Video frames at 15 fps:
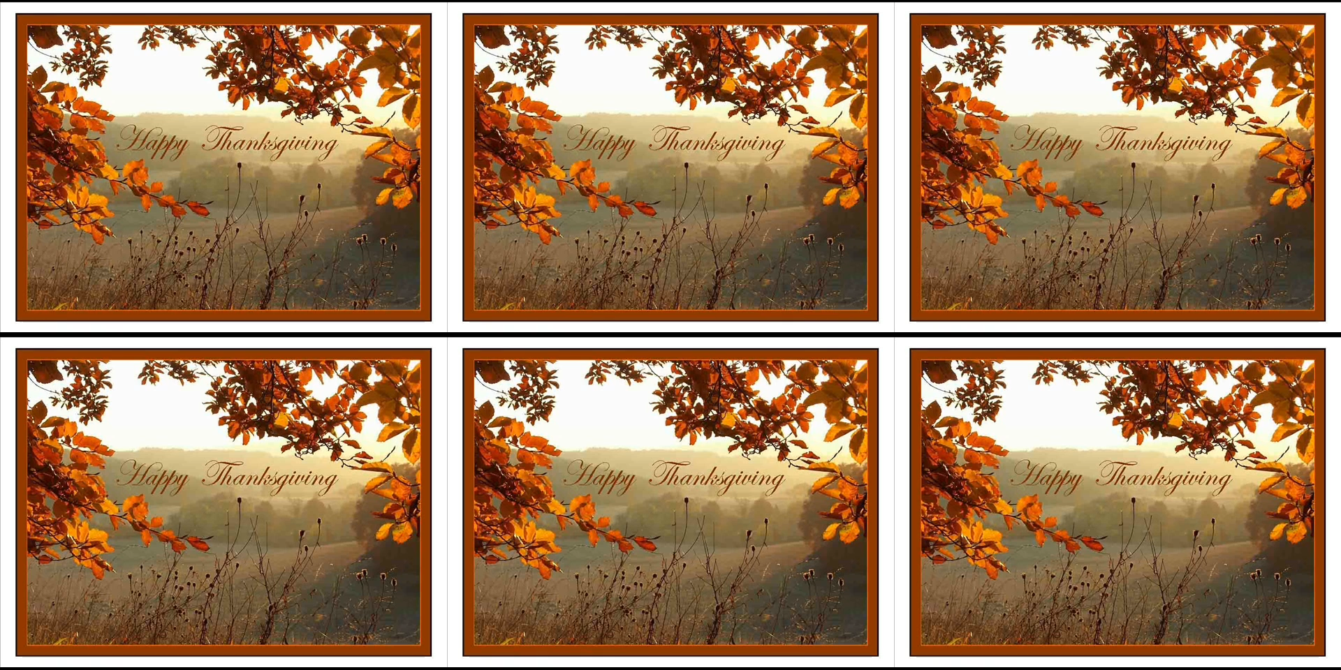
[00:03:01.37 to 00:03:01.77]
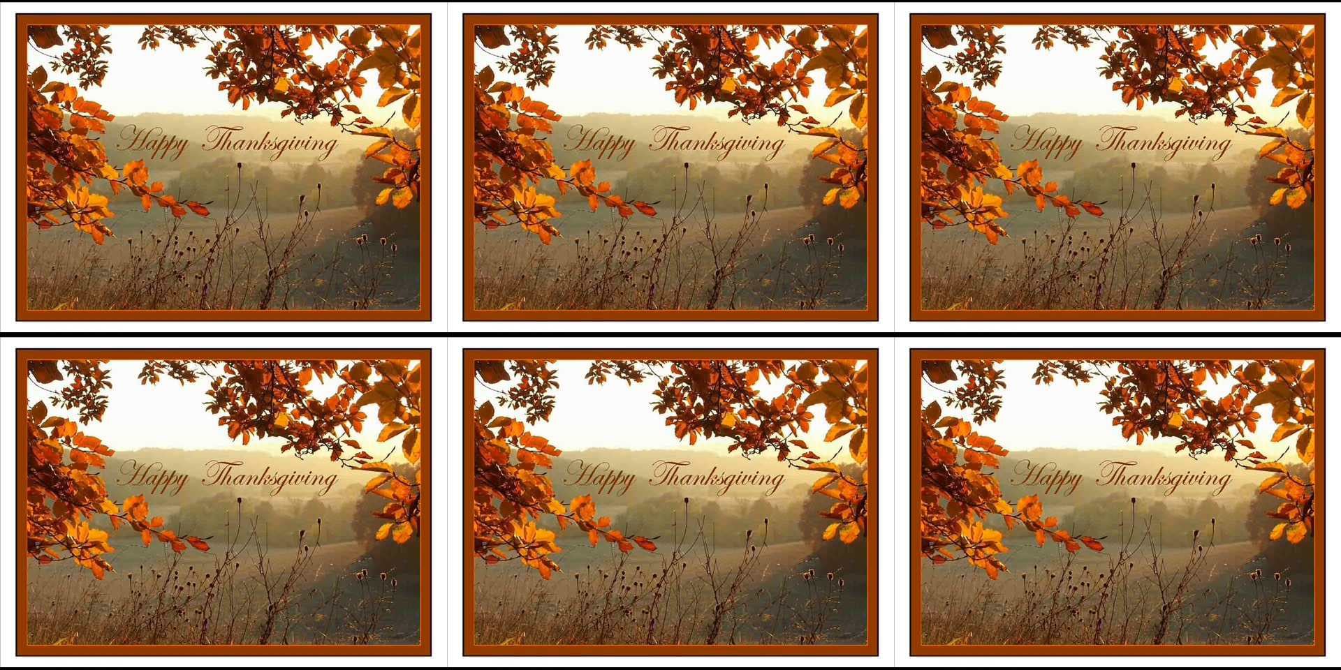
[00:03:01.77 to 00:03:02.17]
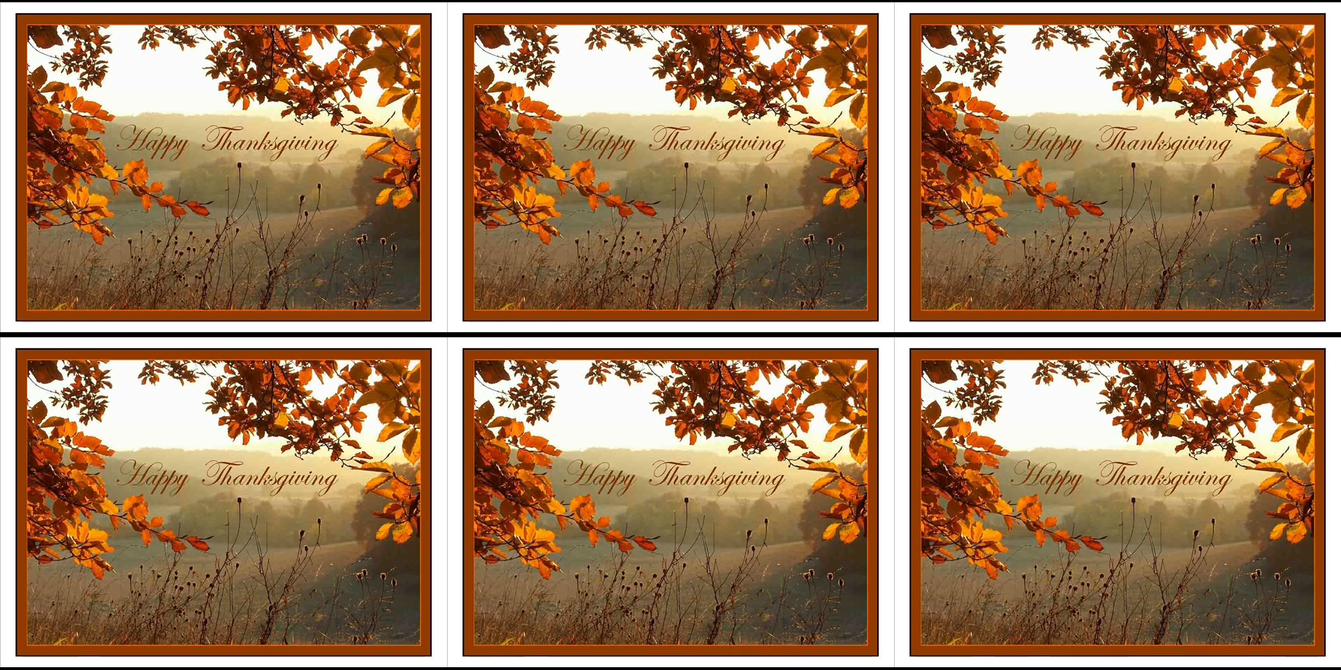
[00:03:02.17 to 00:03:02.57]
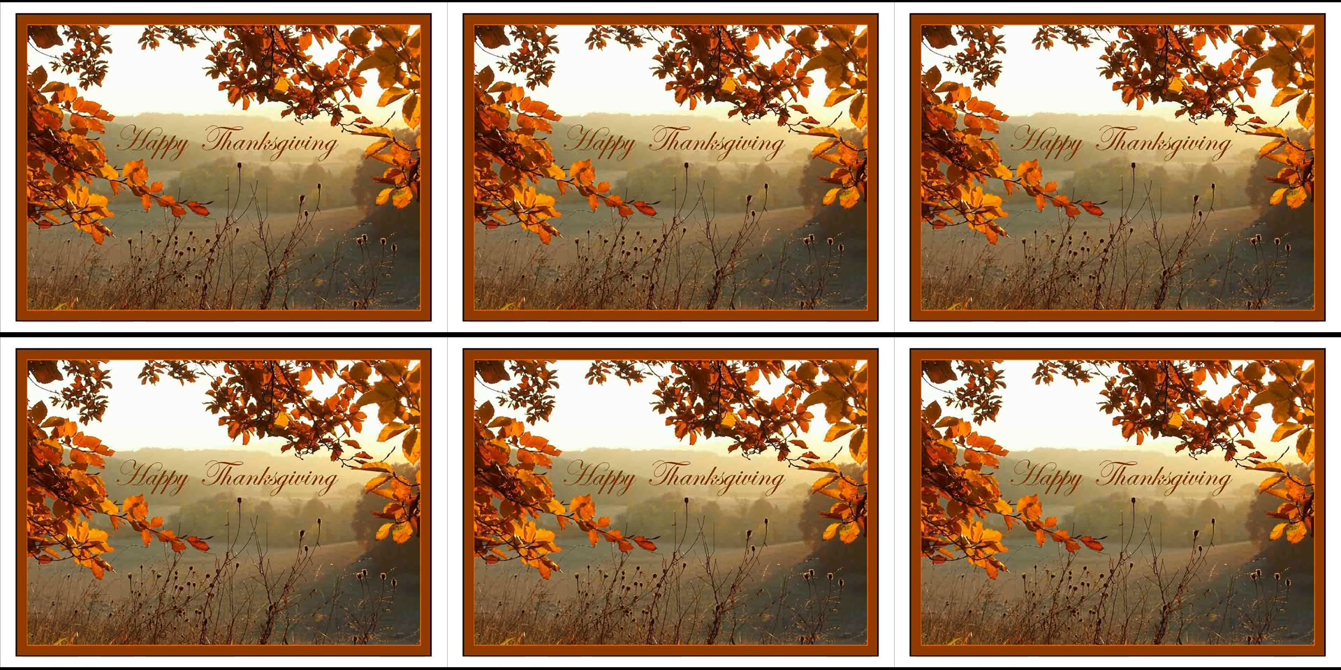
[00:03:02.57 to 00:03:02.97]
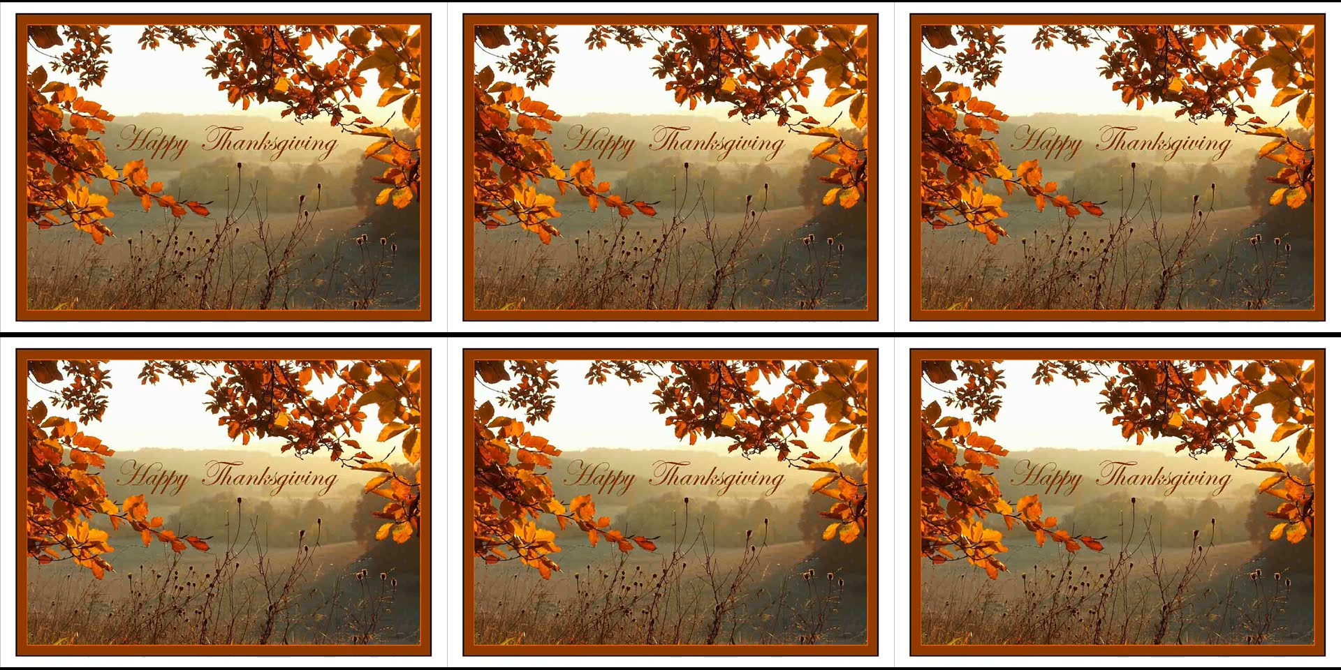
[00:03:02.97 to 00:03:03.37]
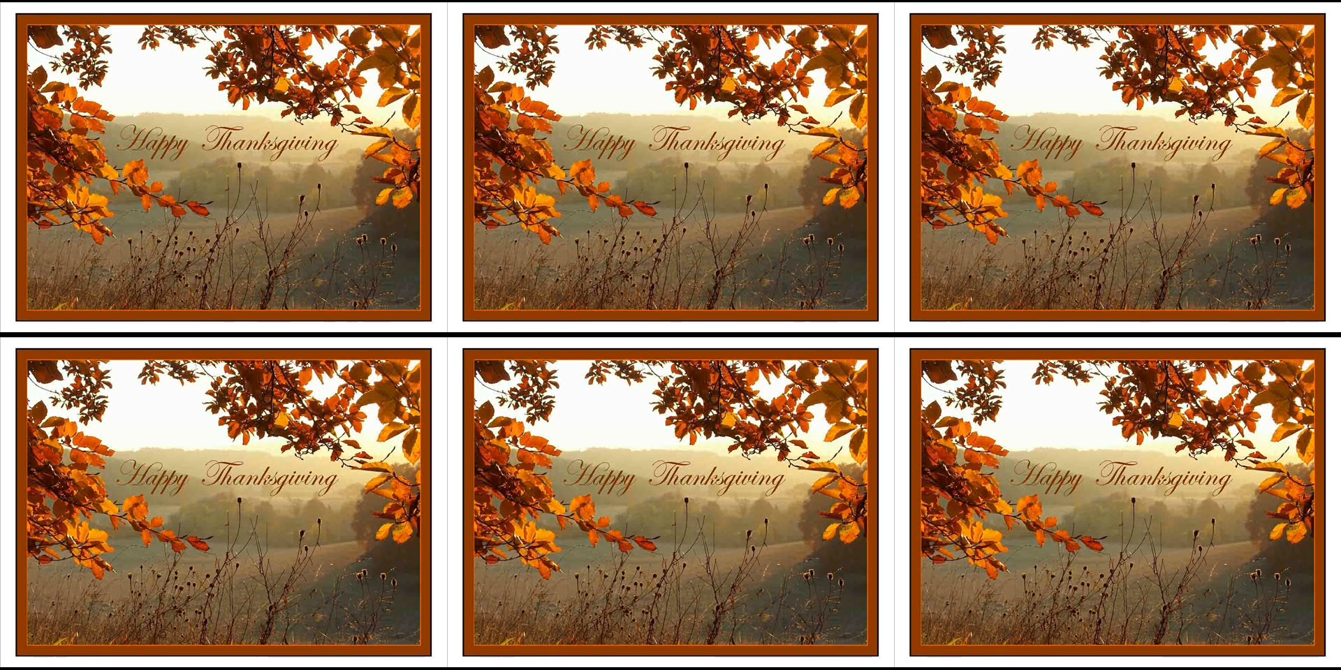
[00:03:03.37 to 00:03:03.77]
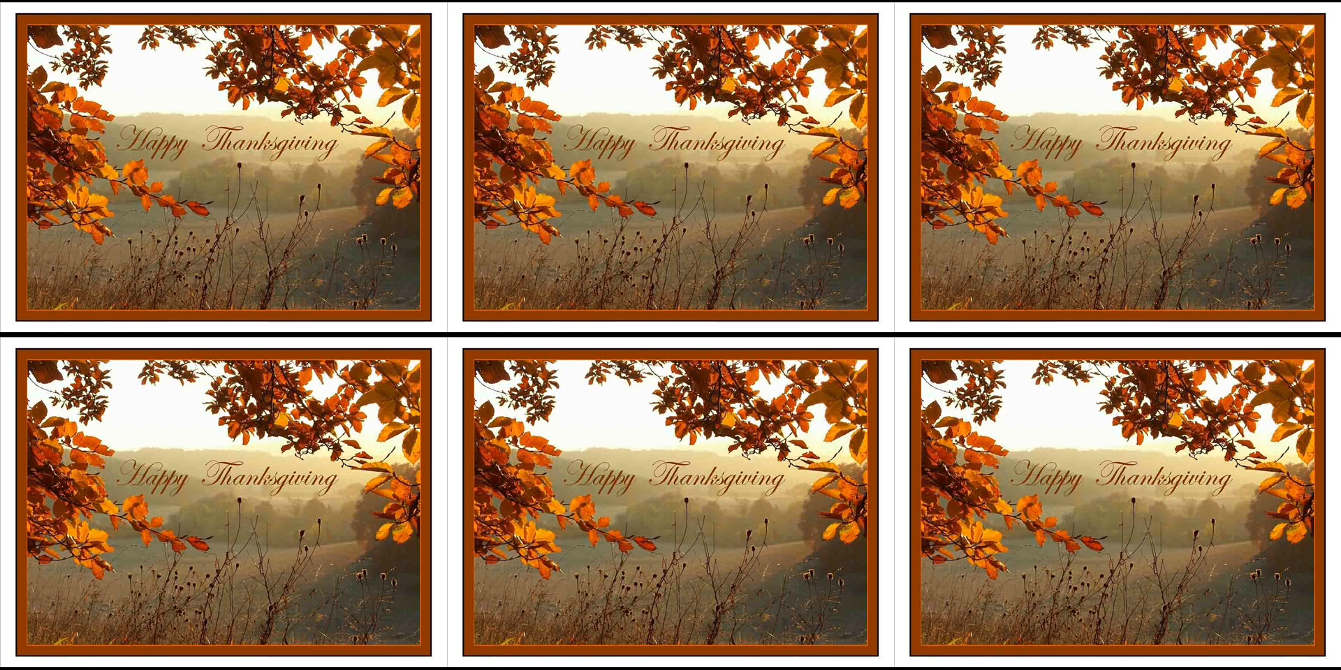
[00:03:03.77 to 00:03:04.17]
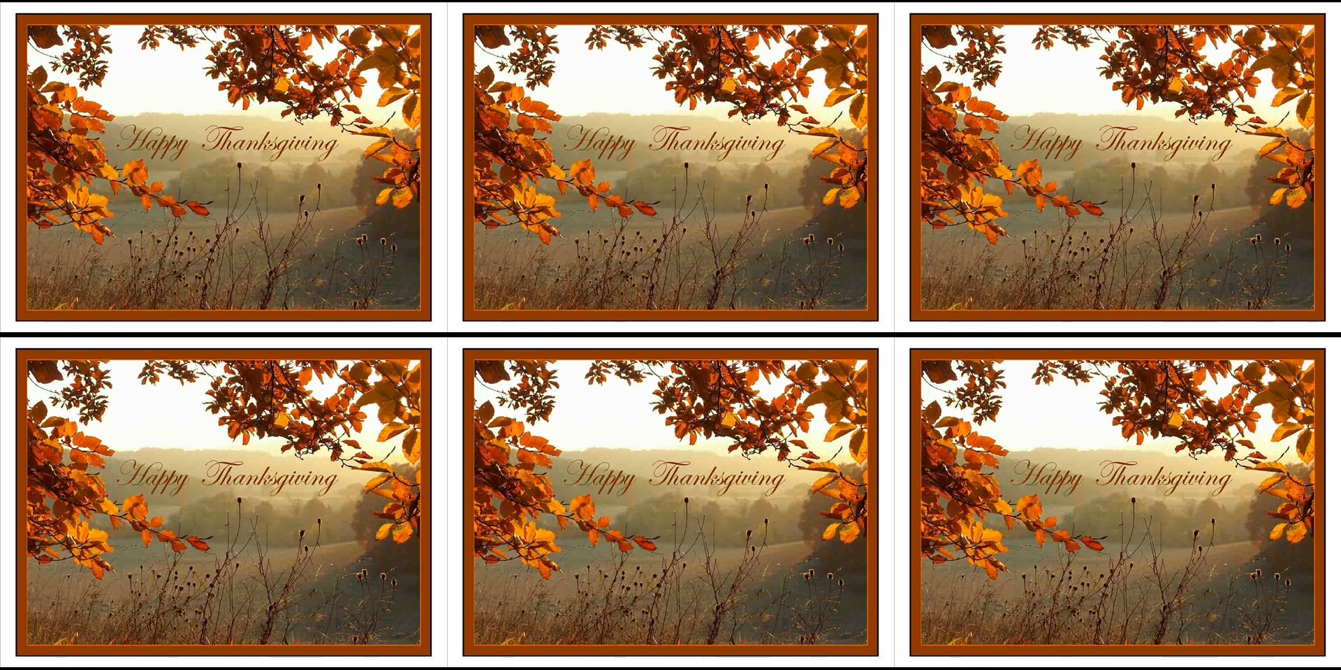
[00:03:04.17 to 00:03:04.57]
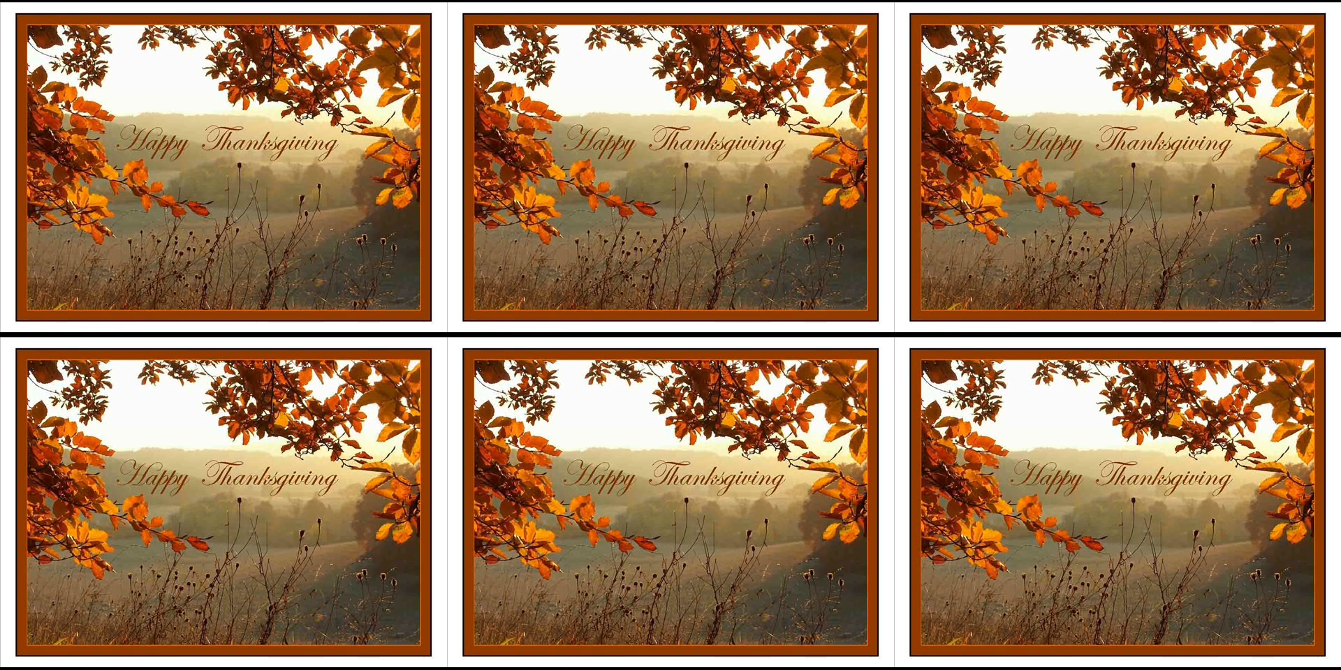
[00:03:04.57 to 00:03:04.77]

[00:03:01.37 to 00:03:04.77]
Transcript: (no speaker visible)